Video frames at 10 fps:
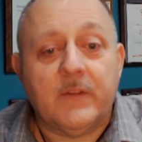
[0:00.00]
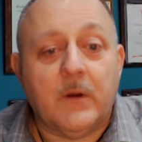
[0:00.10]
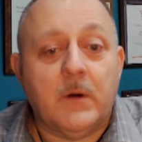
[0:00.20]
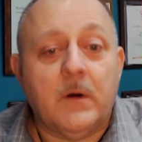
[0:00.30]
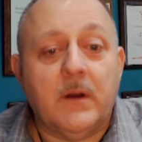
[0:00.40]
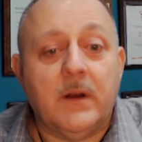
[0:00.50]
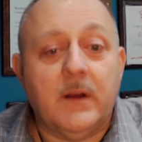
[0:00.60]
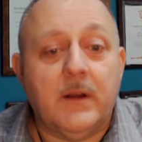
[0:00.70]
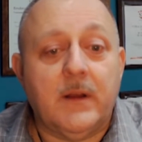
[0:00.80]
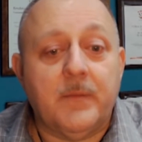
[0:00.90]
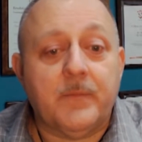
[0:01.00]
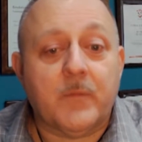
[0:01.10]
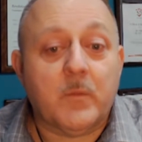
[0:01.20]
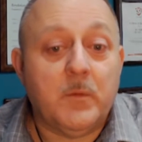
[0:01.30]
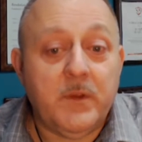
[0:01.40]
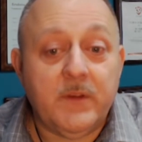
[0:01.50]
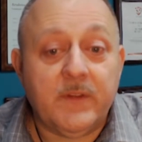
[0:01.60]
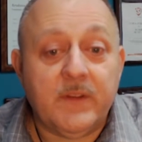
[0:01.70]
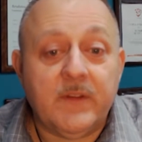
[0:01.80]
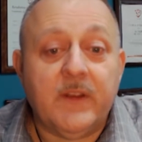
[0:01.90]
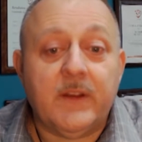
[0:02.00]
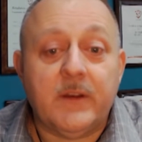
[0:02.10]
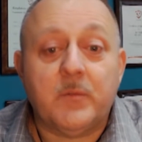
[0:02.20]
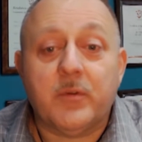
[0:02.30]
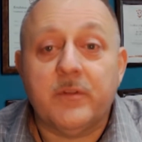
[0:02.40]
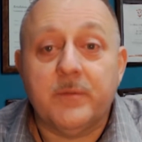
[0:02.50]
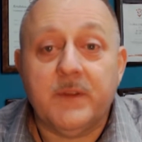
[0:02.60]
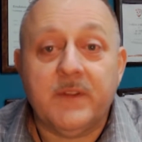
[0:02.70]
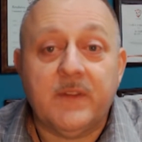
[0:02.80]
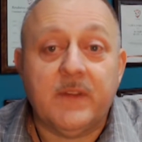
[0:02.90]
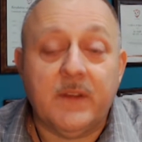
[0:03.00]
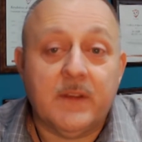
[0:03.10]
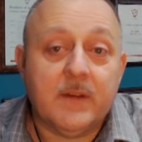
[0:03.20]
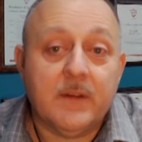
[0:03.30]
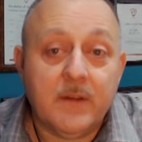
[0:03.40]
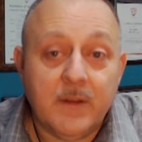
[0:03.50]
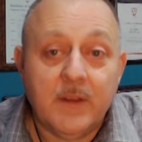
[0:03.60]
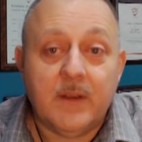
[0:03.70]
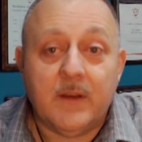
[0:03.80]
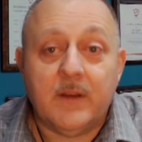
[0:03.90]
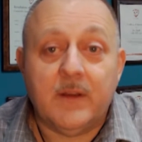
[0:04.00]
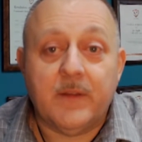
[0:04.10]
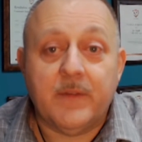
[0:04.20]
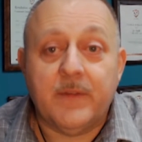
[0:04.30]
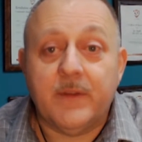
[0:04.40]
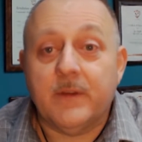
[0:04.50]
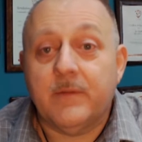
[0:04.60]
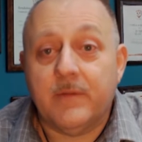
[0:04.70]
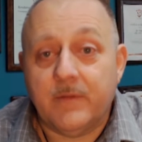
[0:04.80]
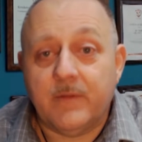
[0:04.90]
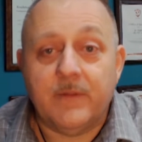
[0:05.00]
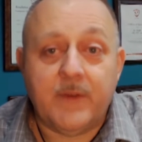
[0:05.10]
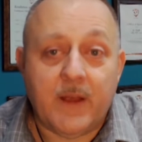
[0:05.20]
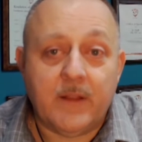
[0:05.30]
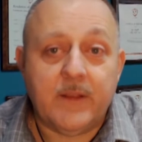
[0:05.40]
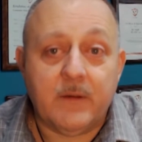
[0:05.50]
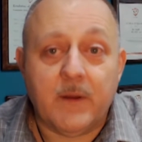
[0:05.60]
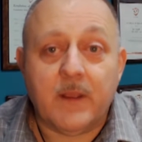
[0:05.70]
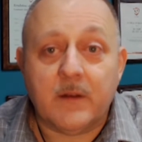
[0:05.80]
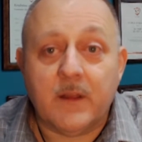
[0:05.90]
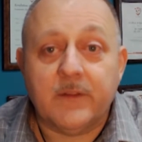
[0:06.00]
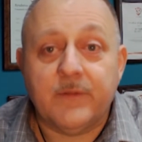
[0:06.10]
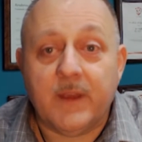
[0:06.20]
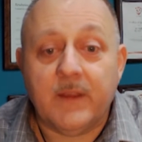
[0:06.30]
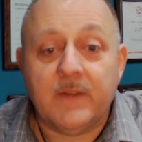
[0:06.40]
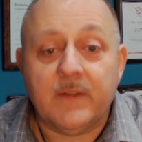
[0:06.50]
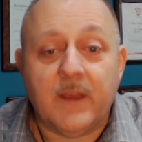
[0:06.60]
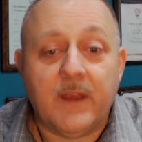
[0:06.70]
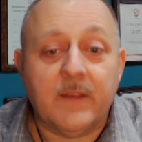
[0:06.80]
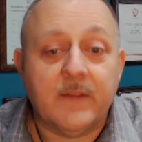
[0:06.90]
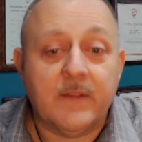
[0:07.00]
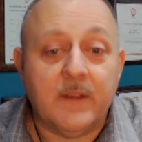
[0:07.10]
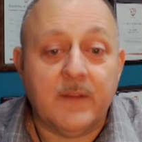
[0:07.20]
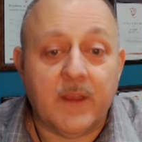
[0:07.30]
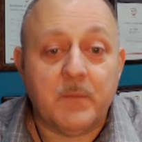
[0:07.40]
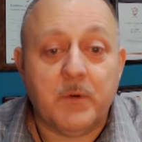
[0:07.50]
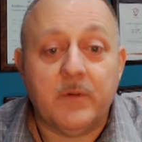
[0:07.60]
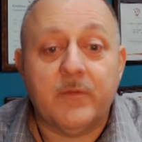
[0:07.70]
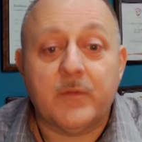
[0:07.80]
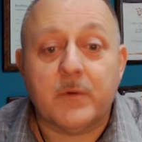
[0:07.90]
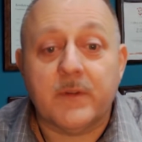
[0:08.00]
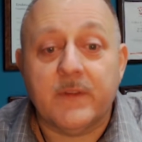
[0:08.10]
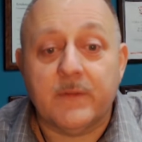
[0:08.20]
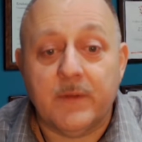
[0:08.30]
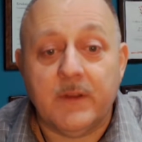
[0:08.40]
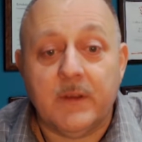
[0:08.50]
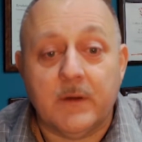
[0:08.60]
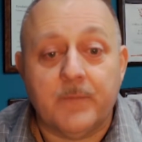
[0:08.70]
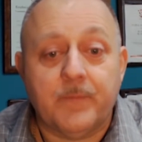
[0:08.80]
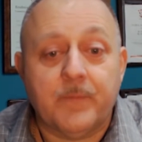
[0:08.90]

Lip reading: So we'll be using tenant improvements in the valley around Las Vegas as the example for this video.